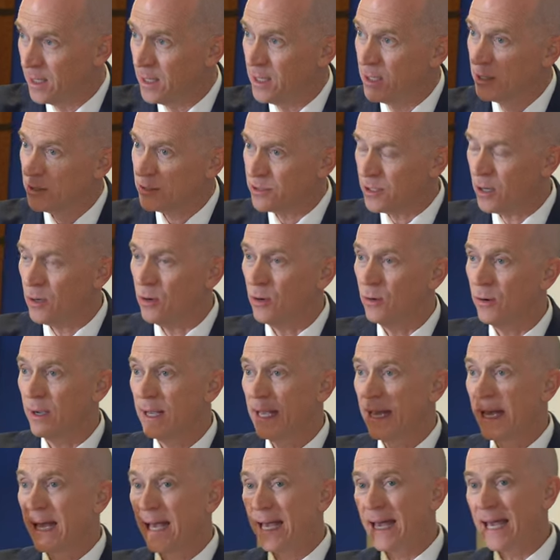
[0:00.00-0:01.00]
So
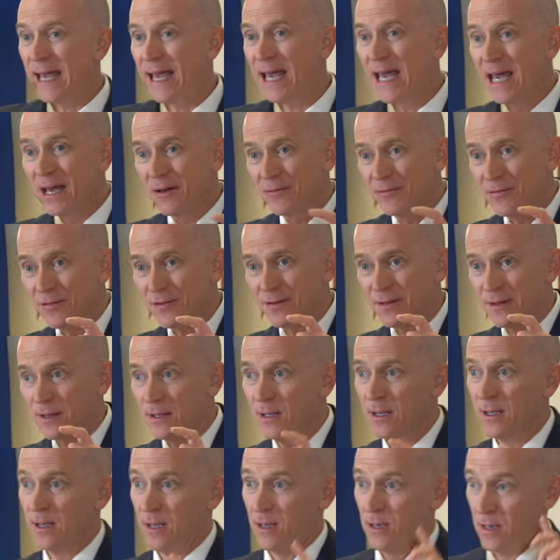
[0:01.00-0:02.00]
if
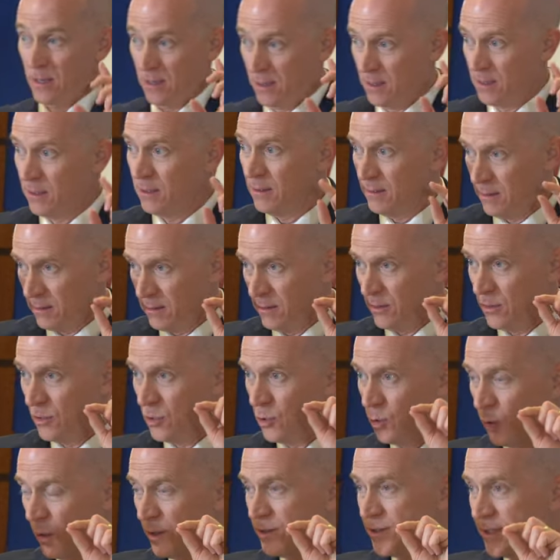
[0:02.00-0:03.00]

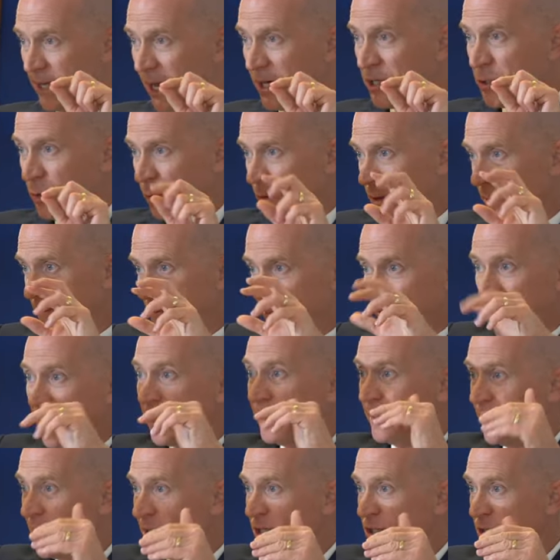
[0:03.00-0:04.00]
your sexual
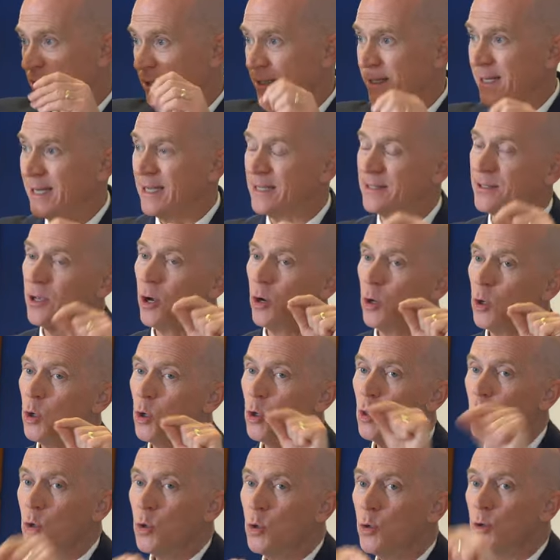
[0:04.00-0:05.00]
predilection is
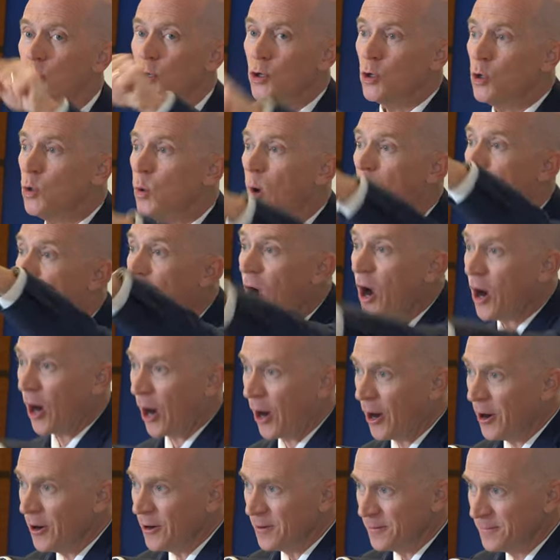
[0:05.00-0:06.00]
who you
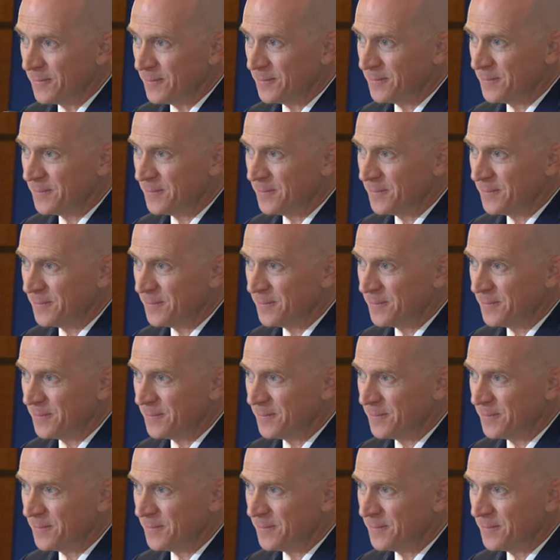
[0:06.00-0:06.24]
are,